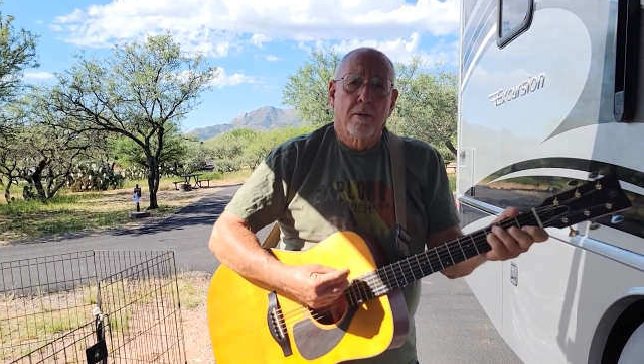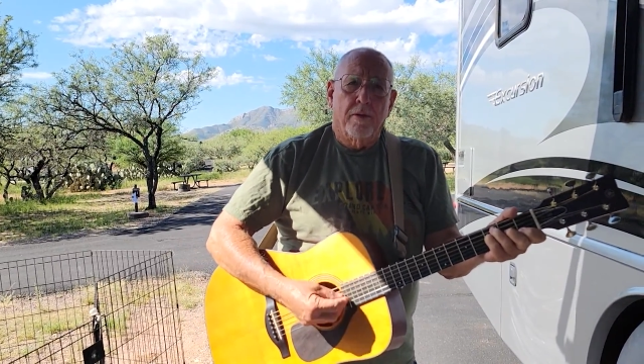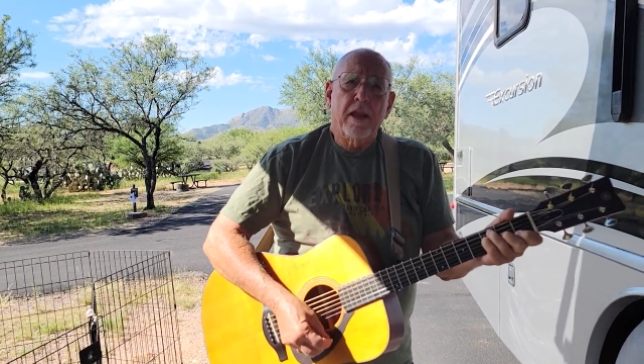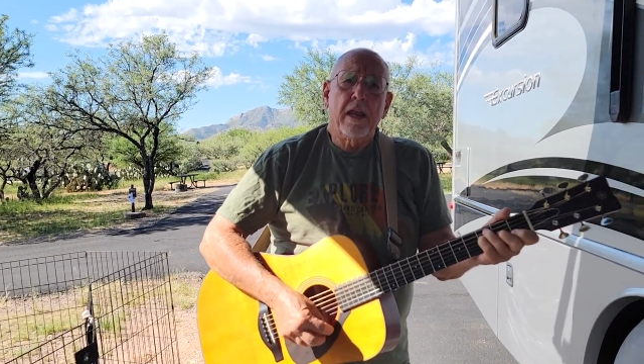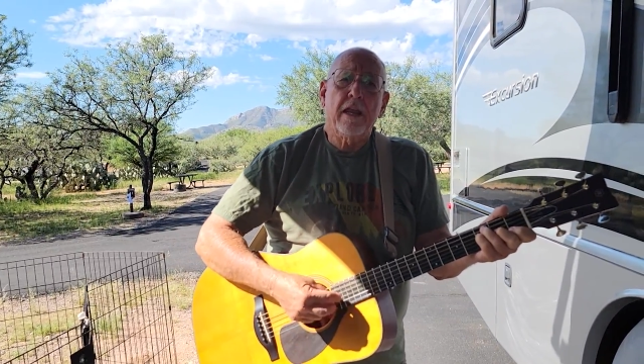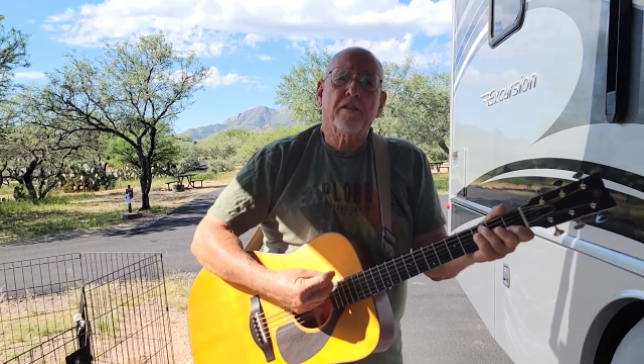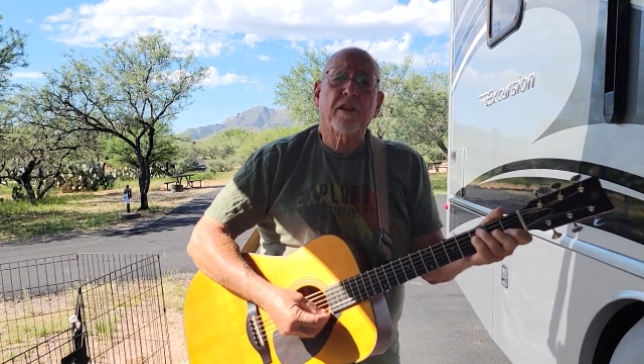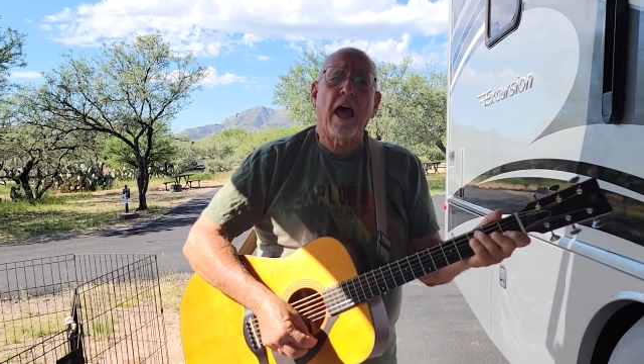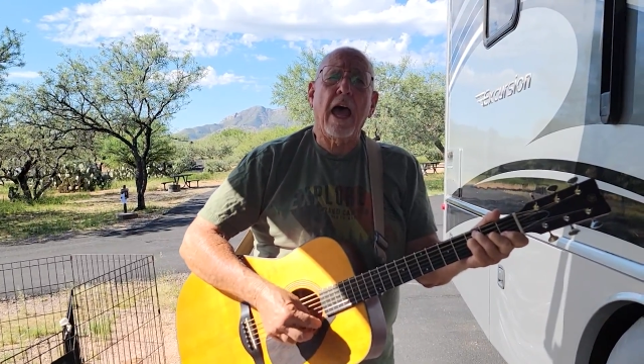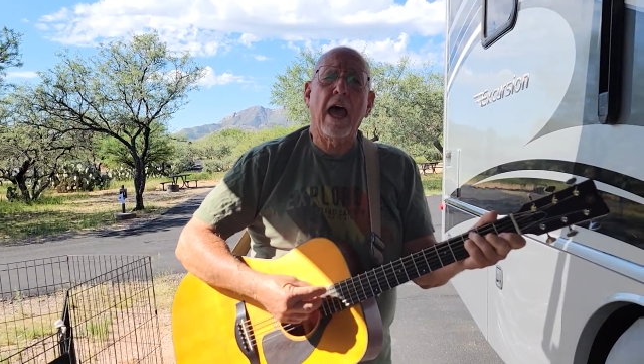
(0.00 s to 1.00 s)
Seeing
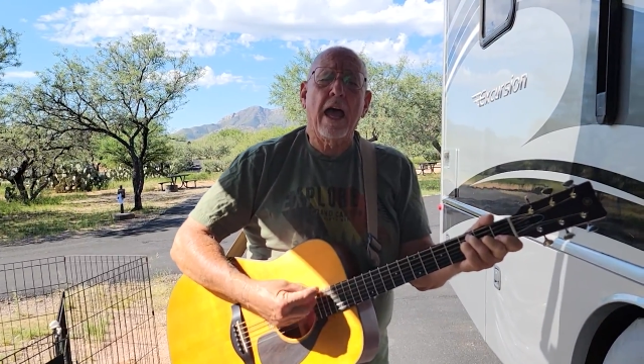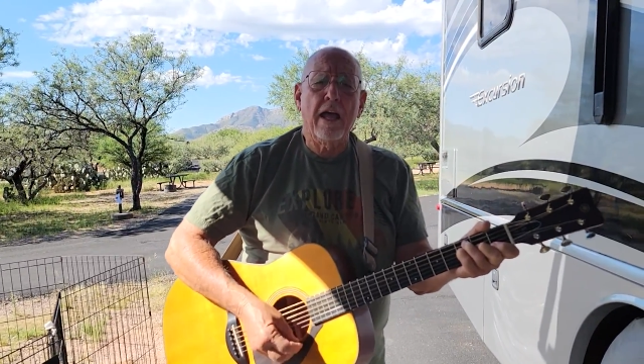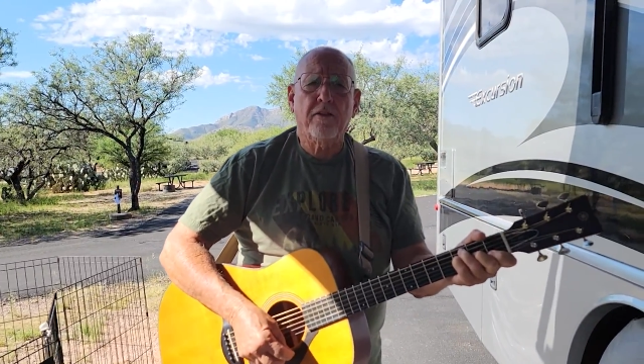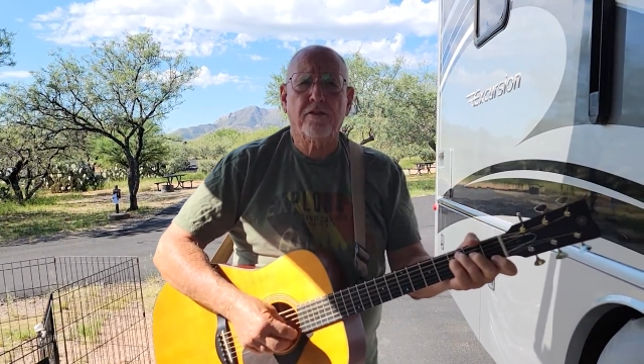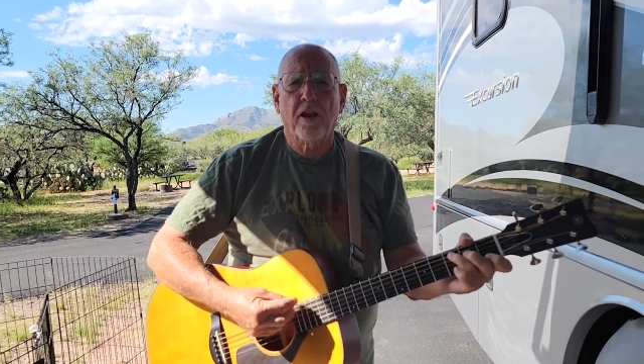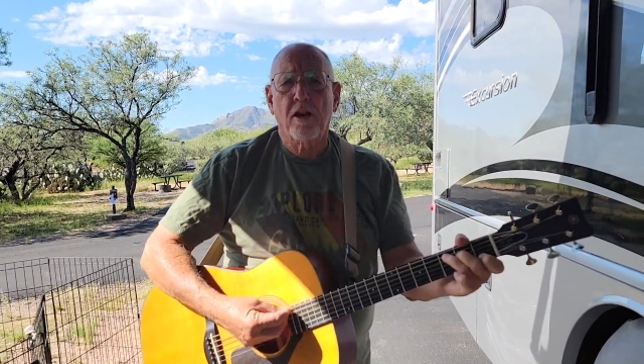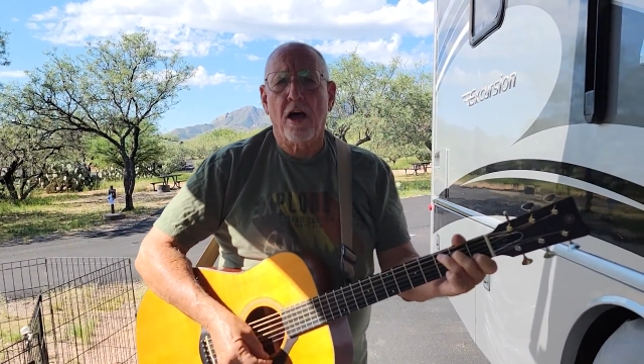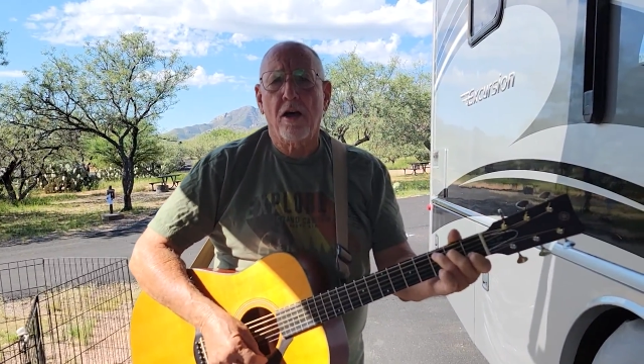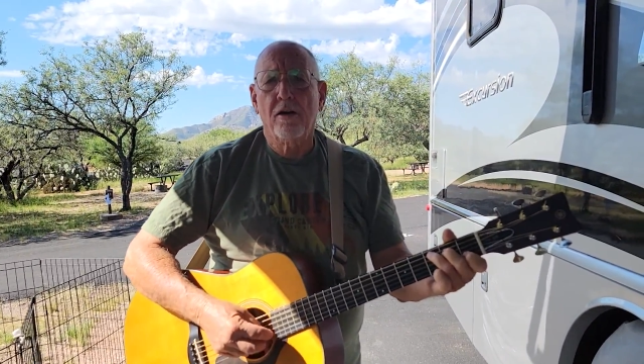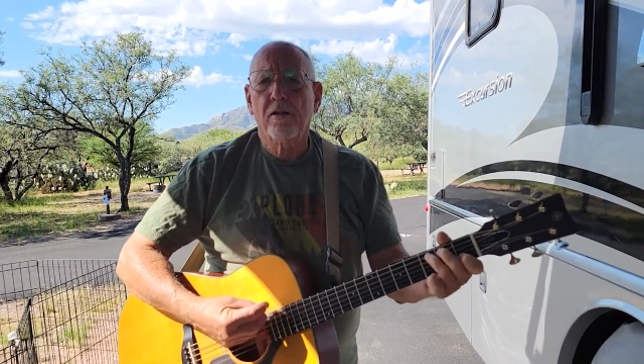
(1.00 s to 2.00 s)
sights
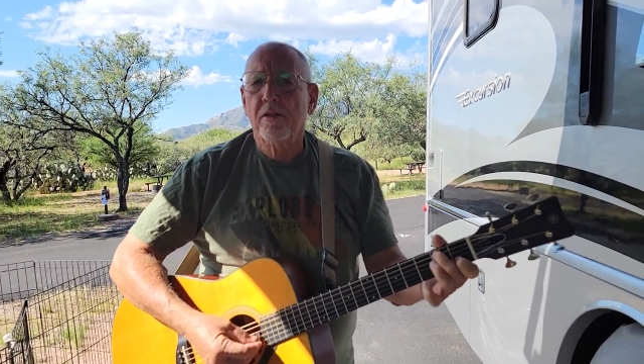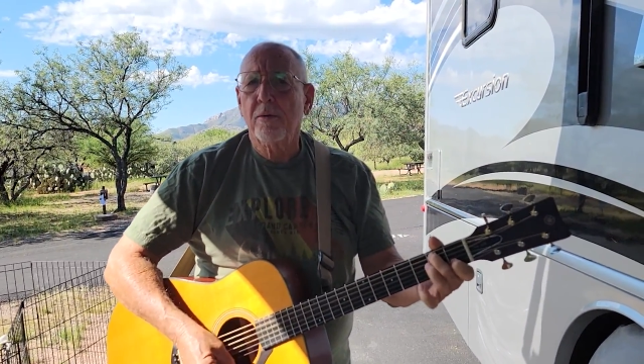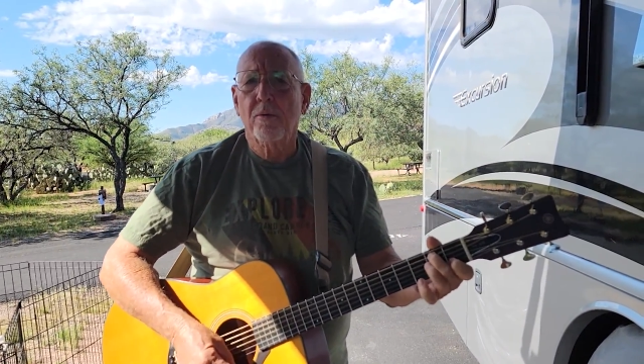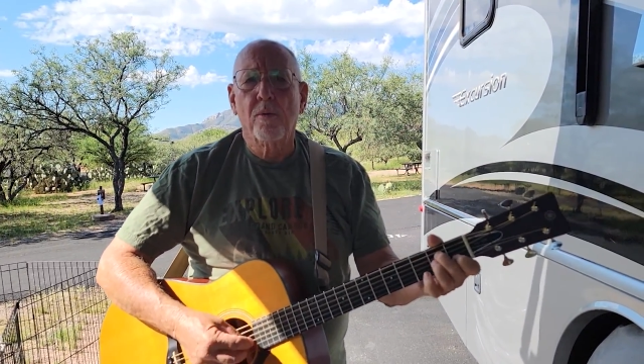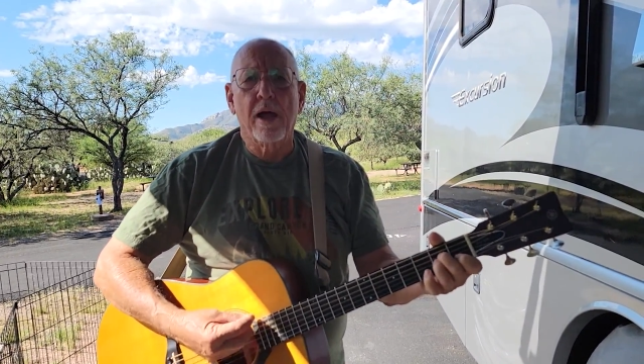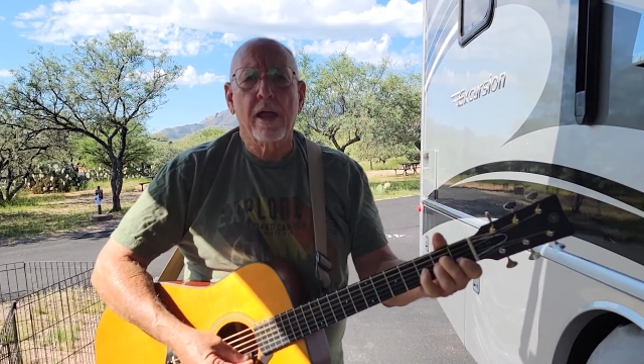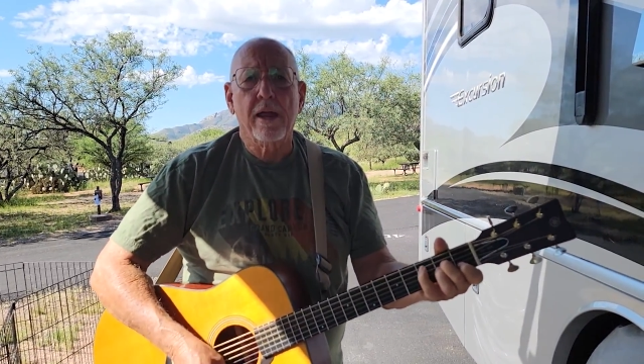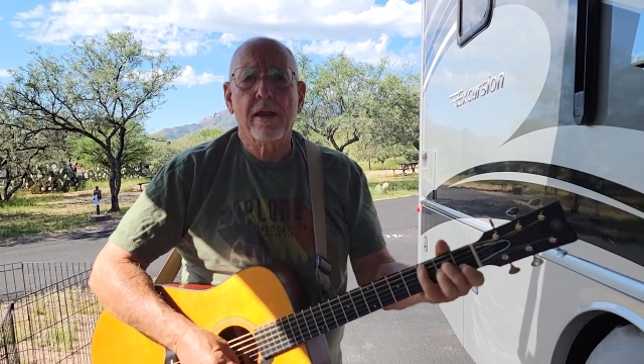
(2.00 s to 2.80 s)
along the way,